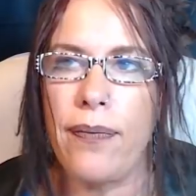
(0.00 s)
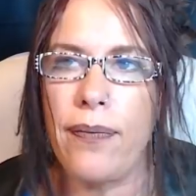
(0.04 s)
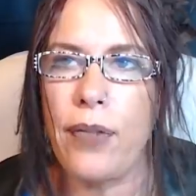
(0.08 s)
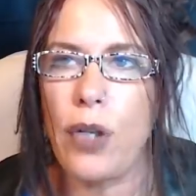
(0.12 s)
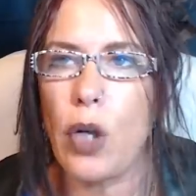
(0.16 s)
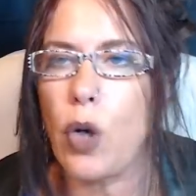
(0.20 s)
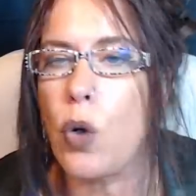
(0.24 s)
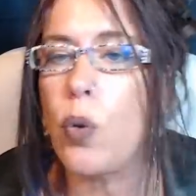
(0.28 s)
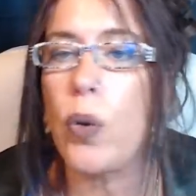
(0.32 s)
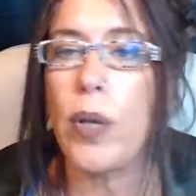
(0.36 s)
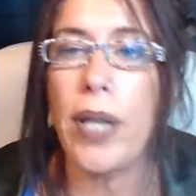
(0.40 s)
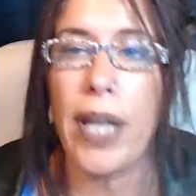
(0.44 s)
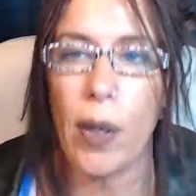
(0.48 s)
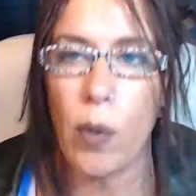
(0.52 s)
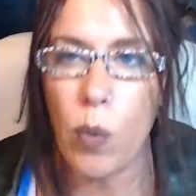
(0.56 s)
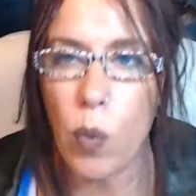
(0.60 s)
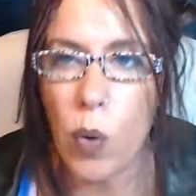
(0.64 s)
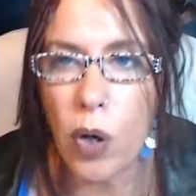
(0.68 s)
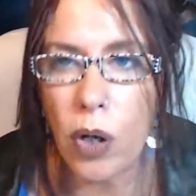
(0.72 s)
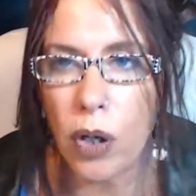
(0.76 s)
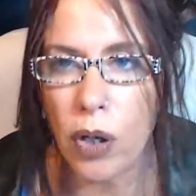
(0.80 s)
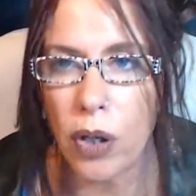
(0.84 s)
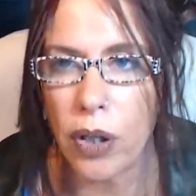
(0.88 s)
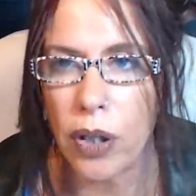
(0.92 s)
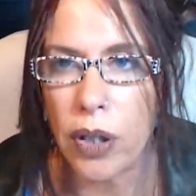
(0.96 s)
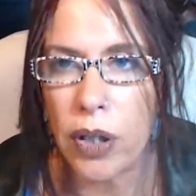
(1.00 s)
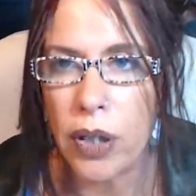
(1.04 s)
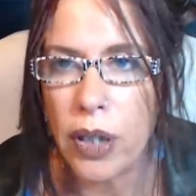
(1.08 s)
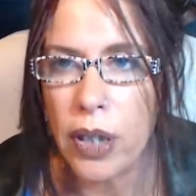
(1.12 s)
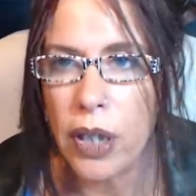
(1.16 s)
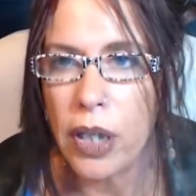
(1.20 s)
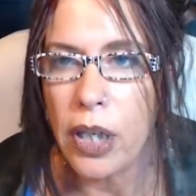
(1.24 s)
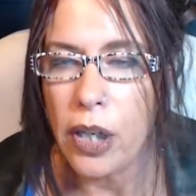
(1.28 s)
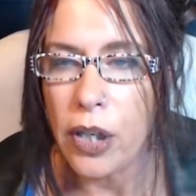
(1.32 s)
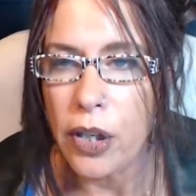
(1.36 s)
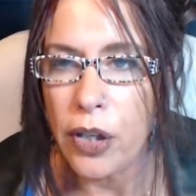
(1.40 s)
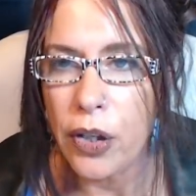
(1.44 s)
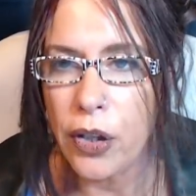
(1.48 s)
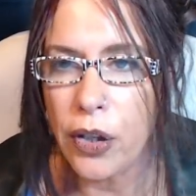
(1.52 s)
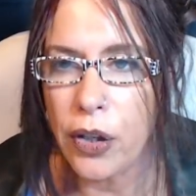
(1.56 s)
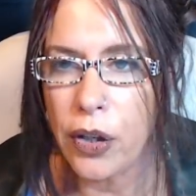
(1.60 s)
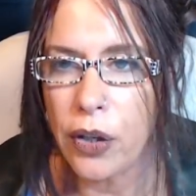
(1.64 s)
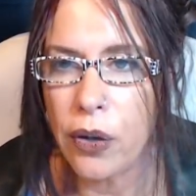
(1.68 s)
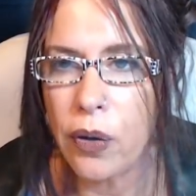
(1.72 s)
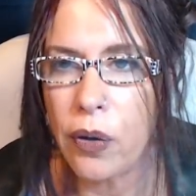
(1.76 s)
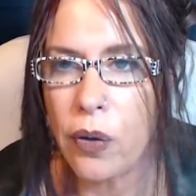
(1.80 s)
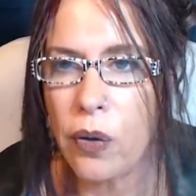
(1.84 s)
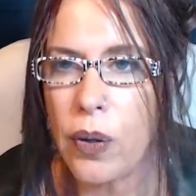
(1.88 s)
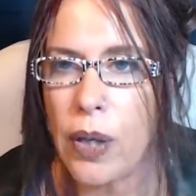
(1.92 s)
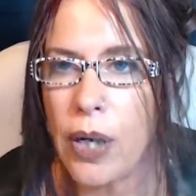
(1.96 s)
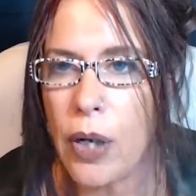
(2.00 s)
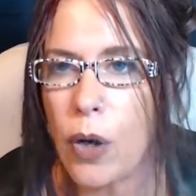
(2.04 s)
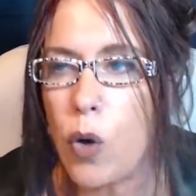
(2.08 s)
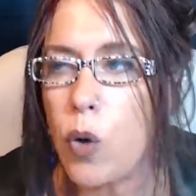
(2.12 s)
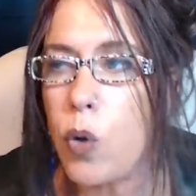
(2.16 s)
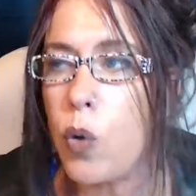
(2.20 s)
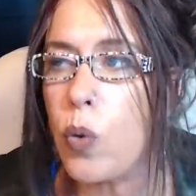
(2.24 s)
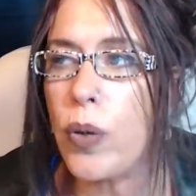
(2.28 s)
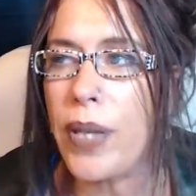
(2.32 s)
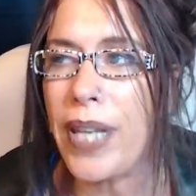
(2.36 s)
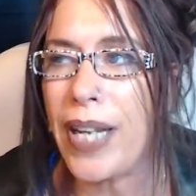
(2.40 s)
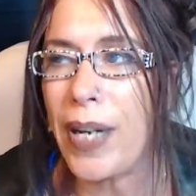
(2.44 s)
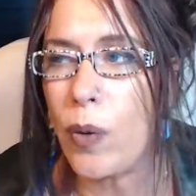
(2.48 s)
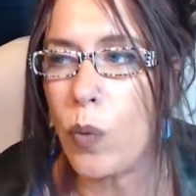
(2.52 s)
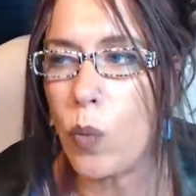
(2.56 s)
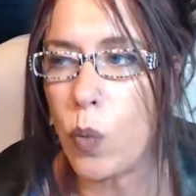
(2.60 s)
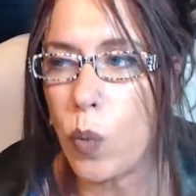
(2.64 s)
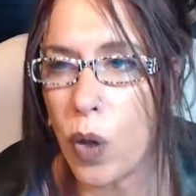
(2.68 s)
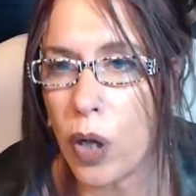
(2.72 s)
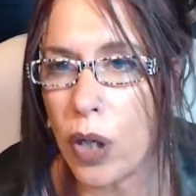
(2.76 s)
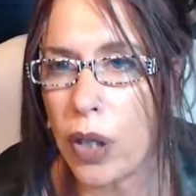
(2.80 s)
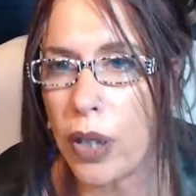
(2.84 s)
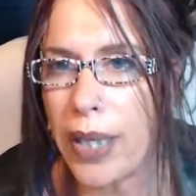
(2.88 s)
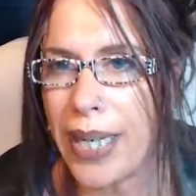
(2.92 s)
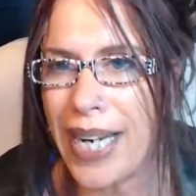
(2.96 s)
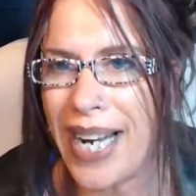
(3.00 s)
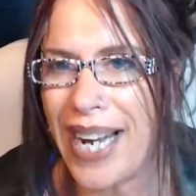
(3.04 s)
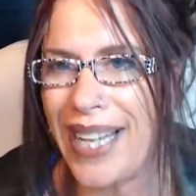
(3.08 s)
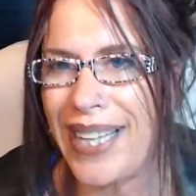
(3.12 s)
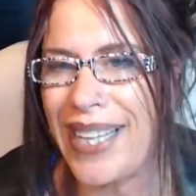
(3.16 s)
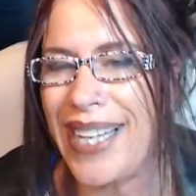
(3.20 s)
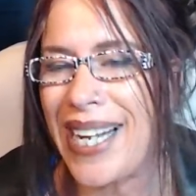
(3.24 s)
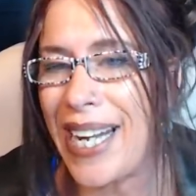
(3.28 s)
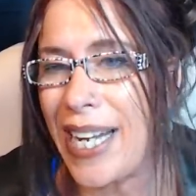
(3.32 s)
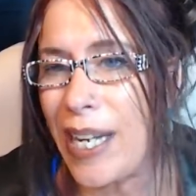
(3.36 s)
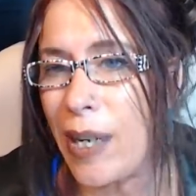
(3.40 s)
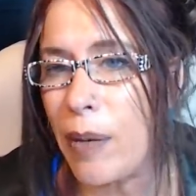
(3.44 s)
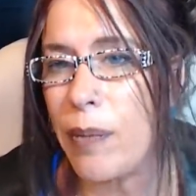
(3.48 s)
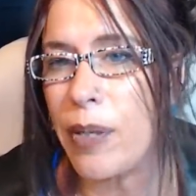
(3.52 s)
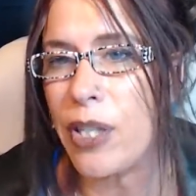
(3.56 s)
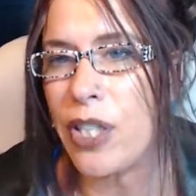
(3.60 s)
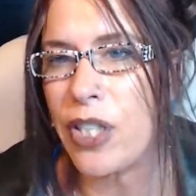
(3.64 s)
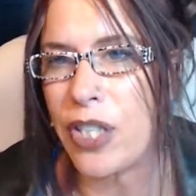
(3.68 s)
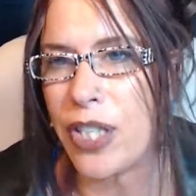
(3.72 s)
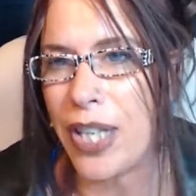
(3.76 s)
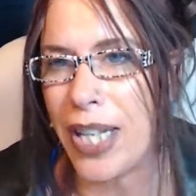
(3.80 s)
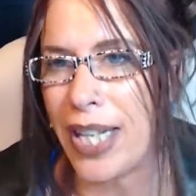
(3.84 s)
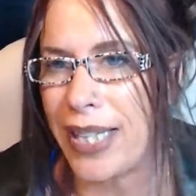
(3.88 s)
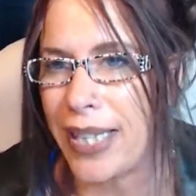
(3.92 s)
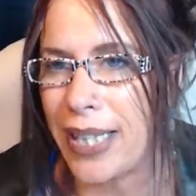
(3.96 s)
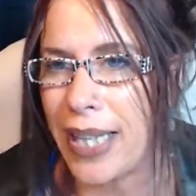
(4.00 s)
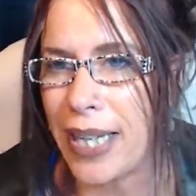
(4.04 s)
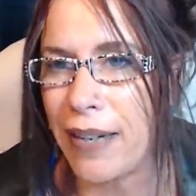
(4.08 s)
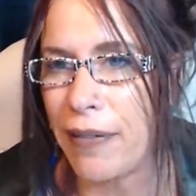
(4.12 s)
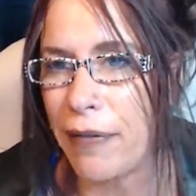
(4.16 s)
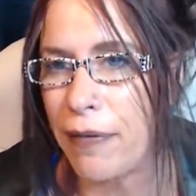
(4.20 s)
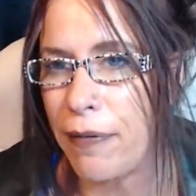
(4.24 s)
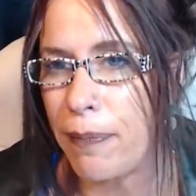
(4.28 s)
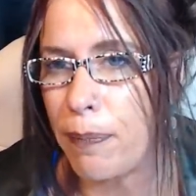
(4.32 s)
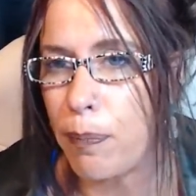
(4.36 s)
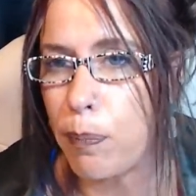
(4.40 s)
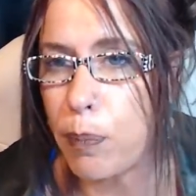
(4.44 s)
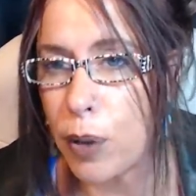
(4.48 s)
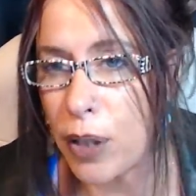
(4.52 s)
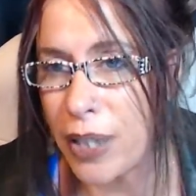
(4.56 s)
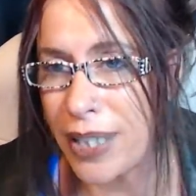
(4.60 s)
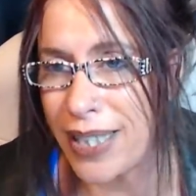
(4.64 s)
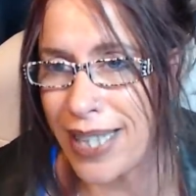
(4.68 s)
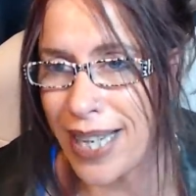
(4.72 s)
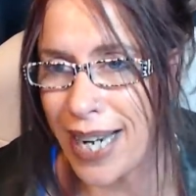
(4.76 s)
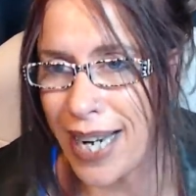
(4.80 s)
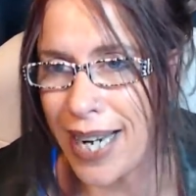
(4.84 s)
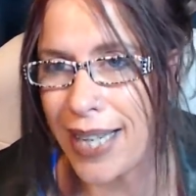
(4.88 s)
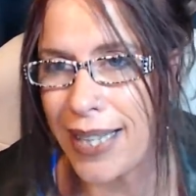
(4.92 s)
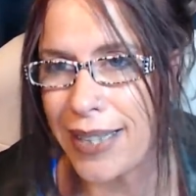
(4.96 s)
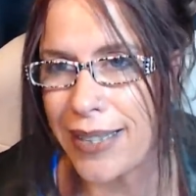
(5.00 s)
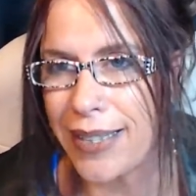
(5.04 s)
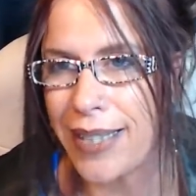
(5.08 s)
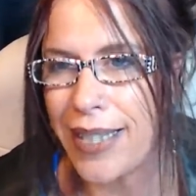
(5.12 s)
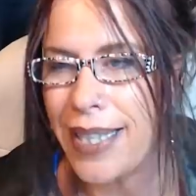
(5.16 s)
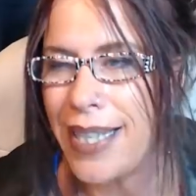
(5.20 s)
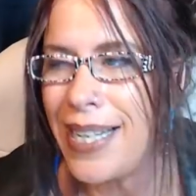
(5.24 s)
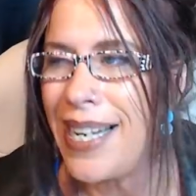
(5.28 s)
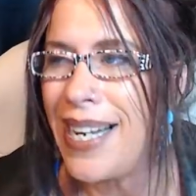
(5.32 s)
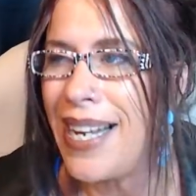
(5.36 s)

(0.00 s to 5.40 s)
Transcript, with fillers: who they were. You know, who they were and the image that they f- protect,